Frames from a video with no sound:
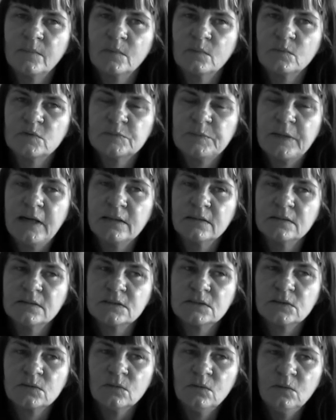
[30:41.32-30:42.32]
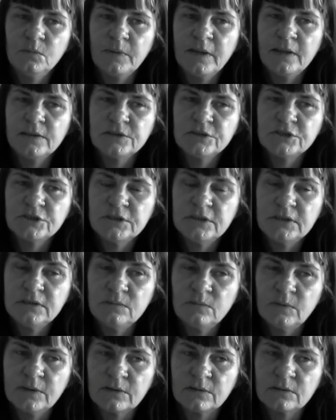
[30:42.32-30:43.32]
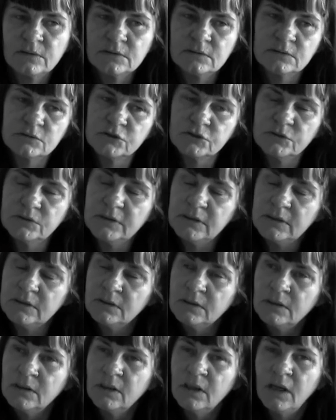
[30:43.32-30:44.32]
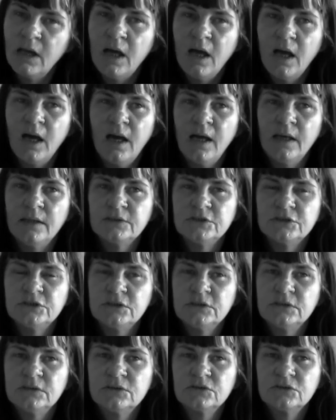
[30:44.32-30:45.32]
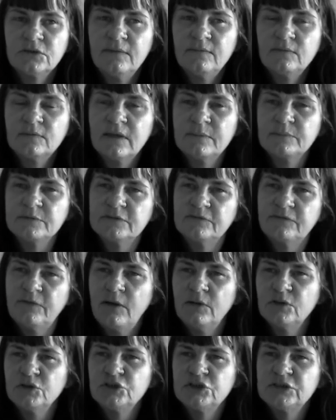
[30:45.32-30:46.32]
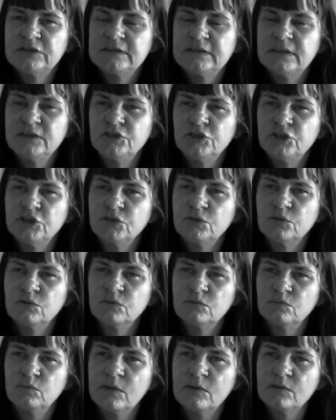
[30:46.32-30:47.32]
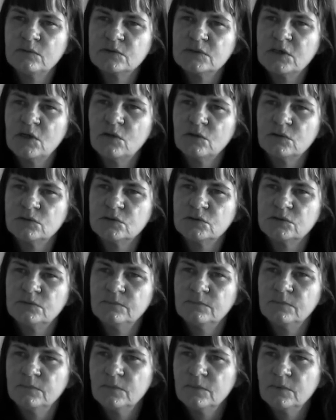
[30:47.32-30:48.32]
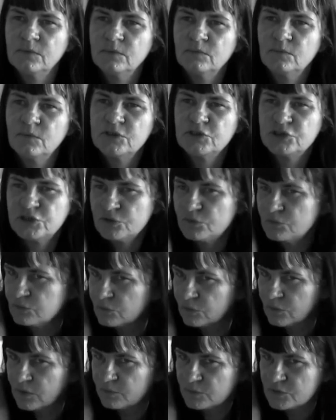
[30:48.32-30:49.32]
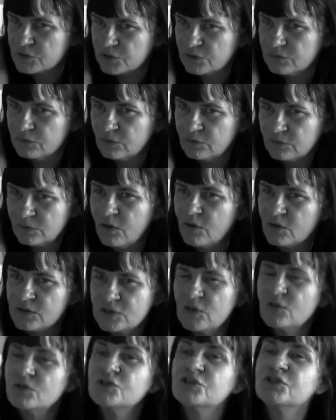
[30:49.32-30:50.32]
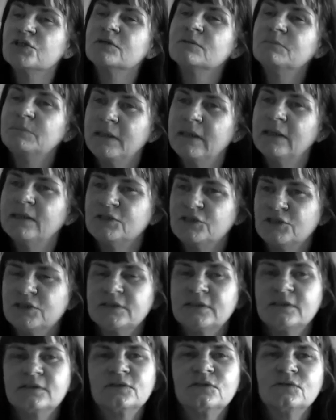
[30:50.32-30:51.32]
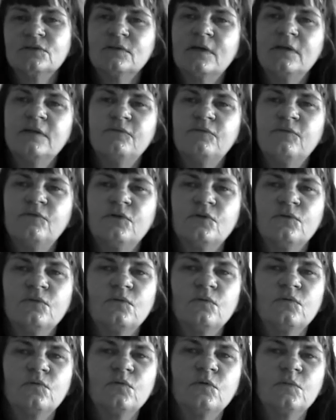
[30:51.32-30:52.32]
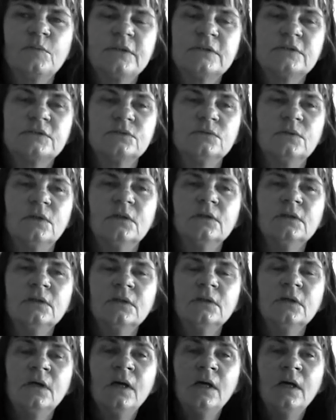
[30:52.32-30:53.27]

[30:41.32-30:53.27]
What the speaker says: was part of this group, and she went on a little journey, and she travelled up as far as she said she could, where it was hot, where she couldn't, it was not as hot as she could bear, she said. Any further north would have been too hot.